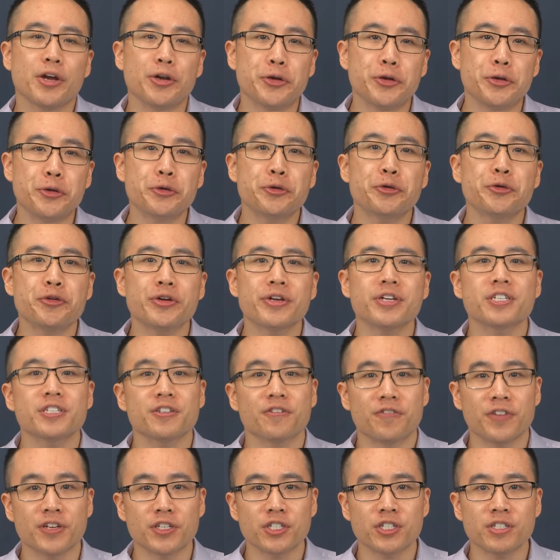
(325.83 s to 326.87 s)
Nutrient
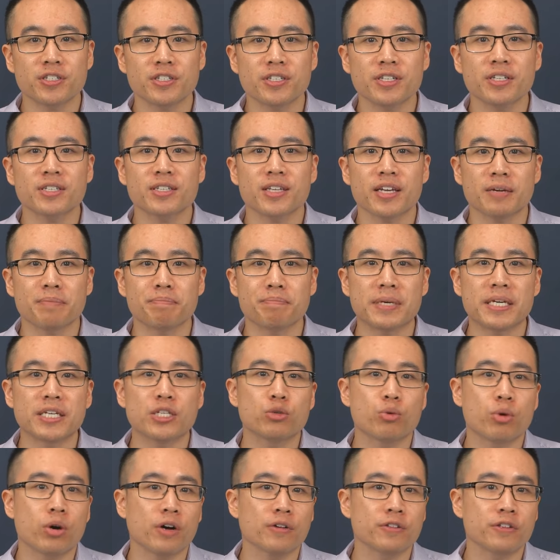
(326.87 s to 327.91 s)
deficiencies like
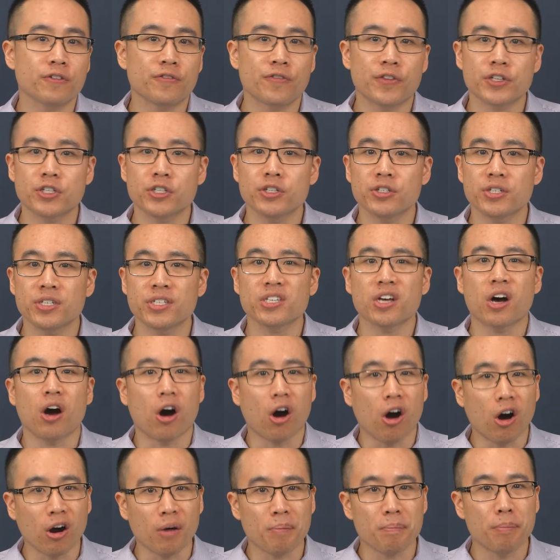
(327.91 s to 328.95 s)
B12 deficiencies
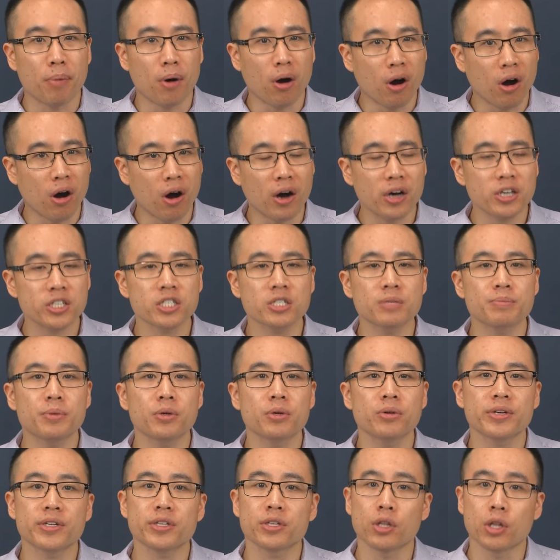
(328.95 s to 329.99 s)
are
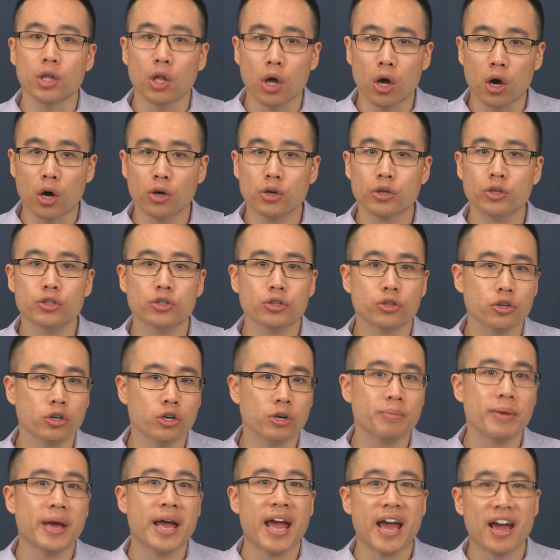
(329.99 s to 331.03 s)
possible in longer
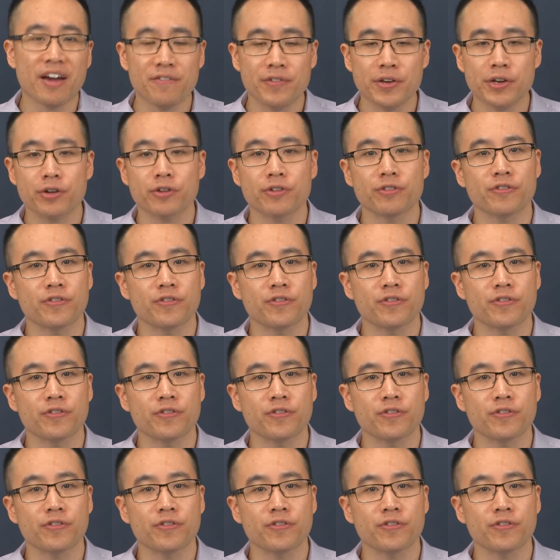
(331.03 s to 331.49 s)
term, heavier